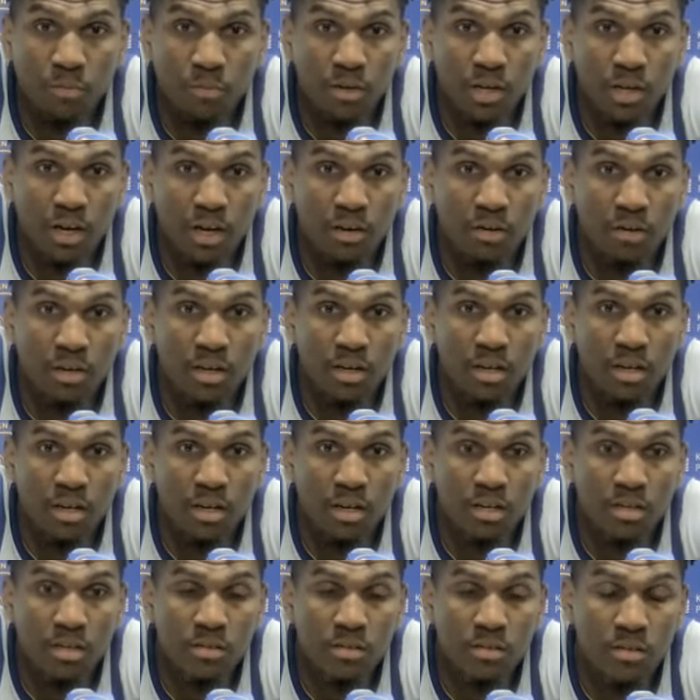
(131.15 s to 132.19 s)
without,
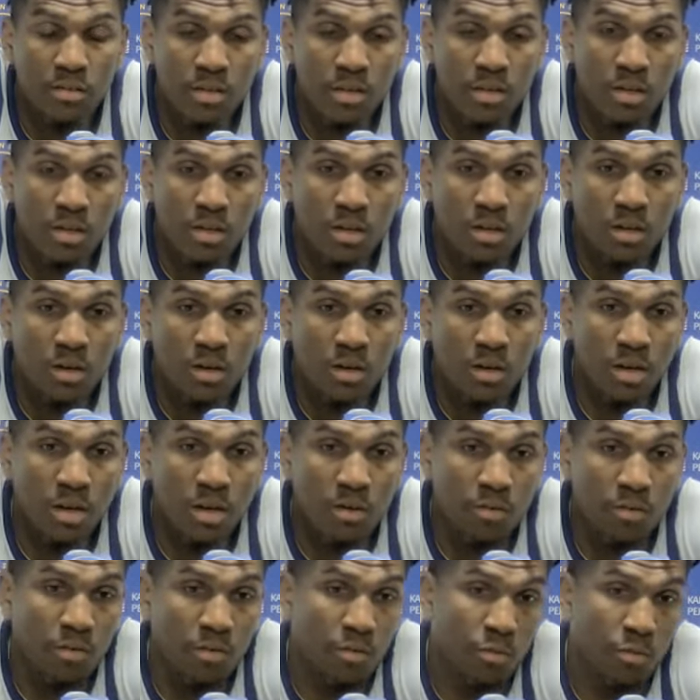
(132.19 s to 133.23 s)
uh, uh,
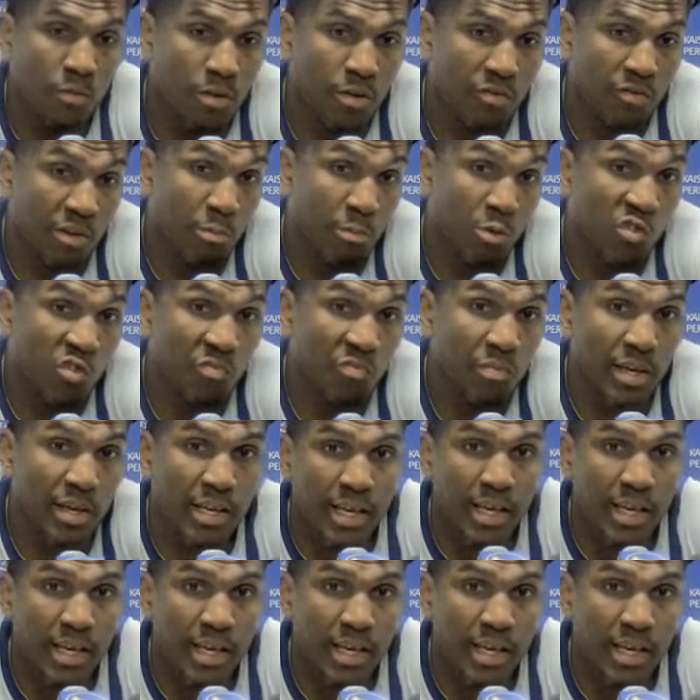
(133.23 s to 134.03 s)
with, with, movement.